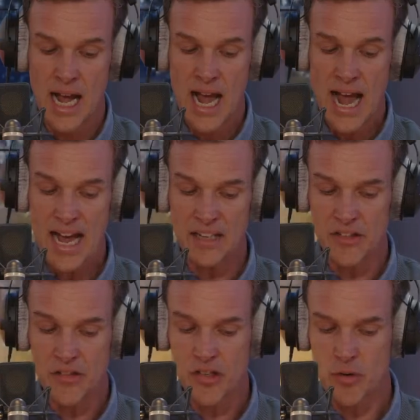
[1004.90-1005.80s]
And
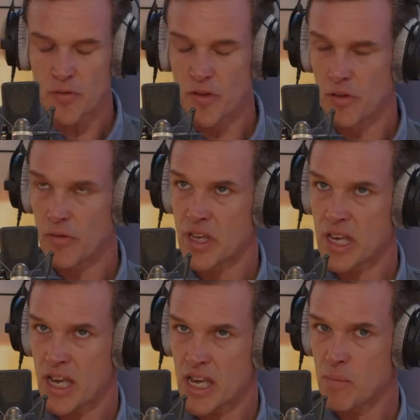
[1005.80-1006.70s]
two of the
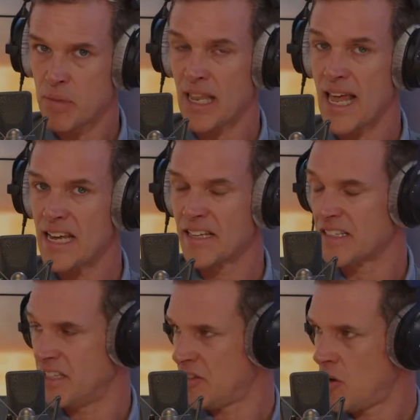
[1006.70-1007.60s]
key players in
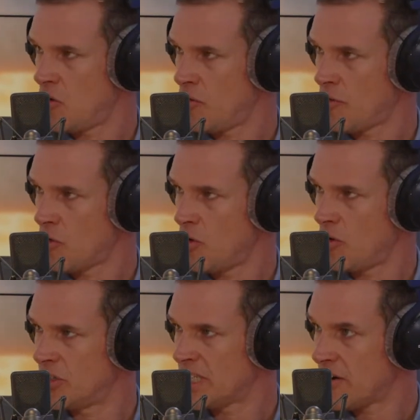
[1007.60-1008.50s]
this whole fraud,
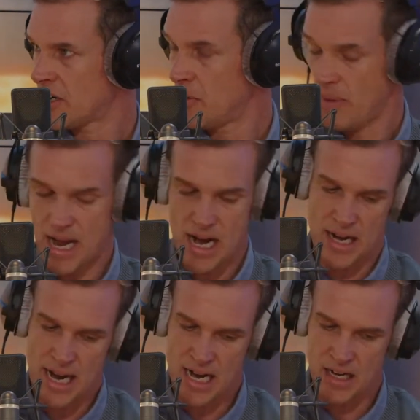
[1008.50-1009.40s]
Tarek Obaid
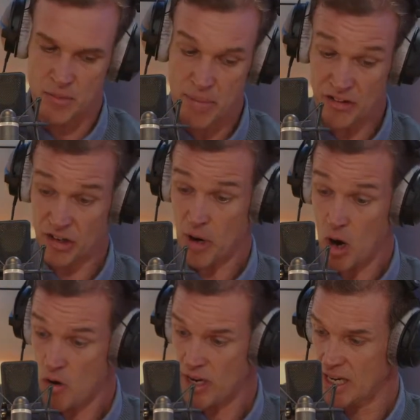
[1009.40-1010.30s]
and Patrick
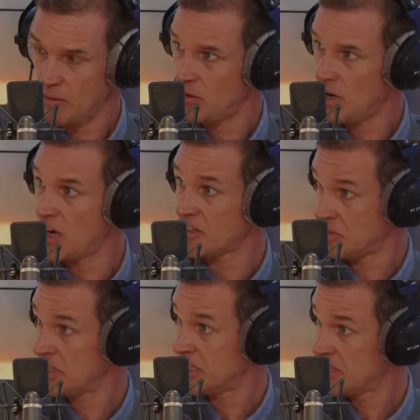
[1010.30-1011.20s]
Mahoney, are
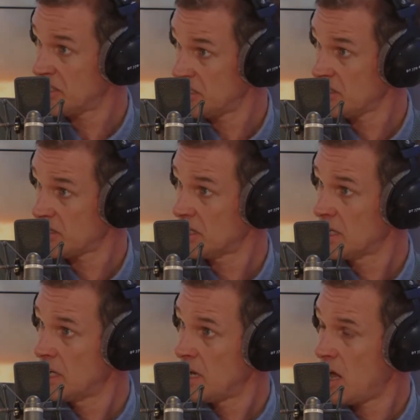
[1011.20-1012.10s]
Swiss citizens.
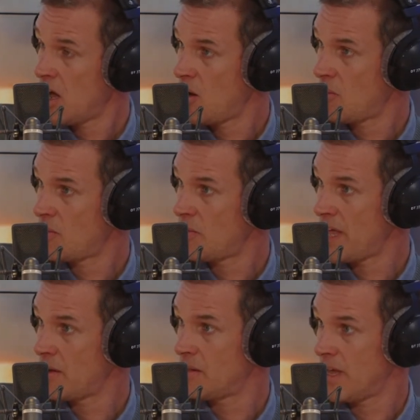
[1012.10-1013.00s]

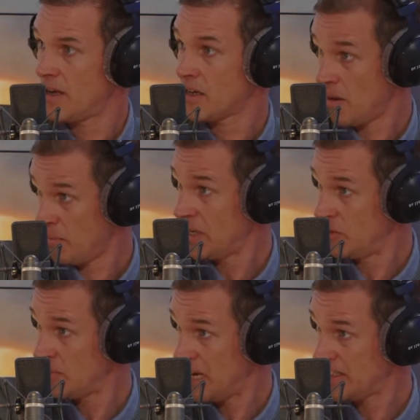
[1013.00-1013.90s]
Their company was
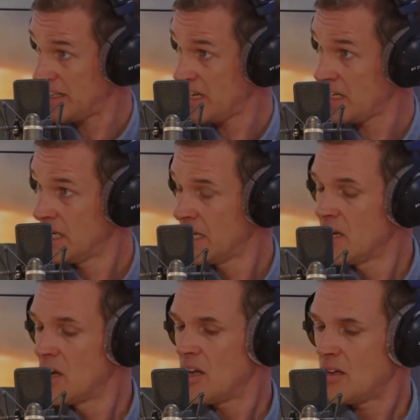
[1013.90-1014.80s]
based there.
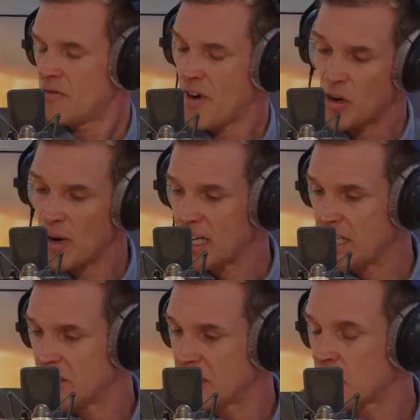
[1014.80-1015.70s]
Very quickly to
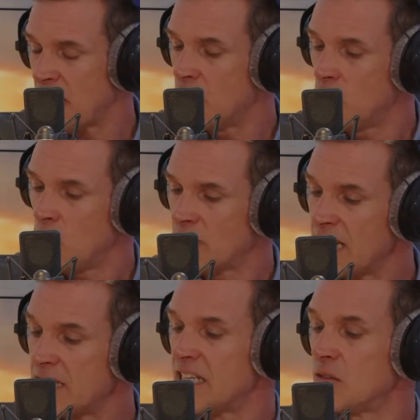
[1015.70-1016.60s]
explain what they
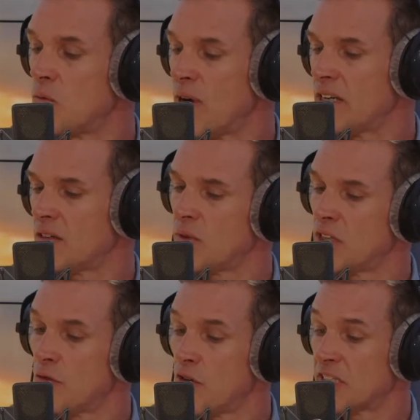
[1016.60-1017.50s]
did, when the
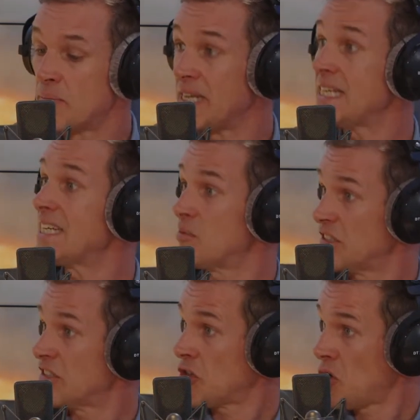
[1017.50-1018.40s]
first billion was
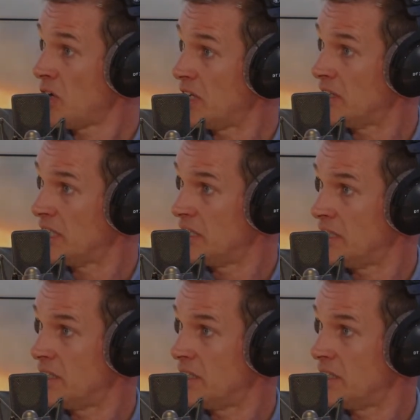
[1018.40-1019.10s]
stolen in